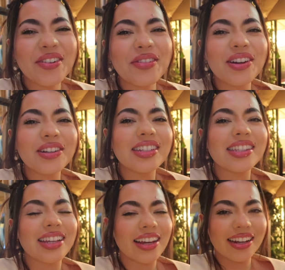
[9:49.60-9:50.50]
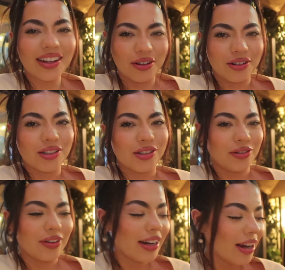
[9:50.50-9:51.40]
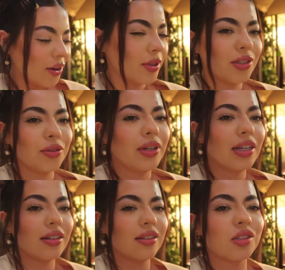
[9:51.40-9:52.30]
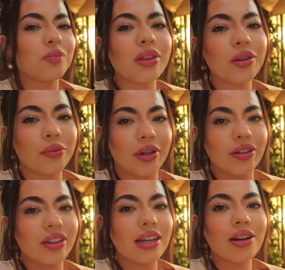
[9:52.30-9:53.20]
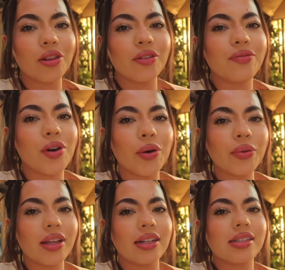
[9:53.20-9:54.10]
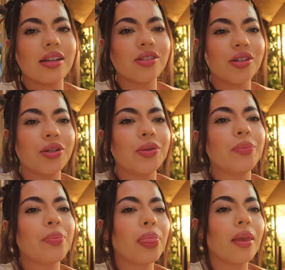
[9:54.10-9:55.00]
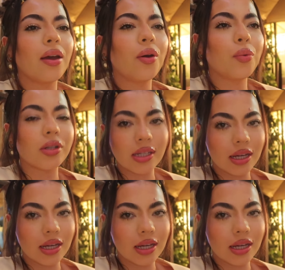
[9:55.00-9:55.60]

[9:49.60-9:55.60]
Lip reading: We are deciding on dessert right now. We're doing the spin the wheel thing on the phone that tells you what to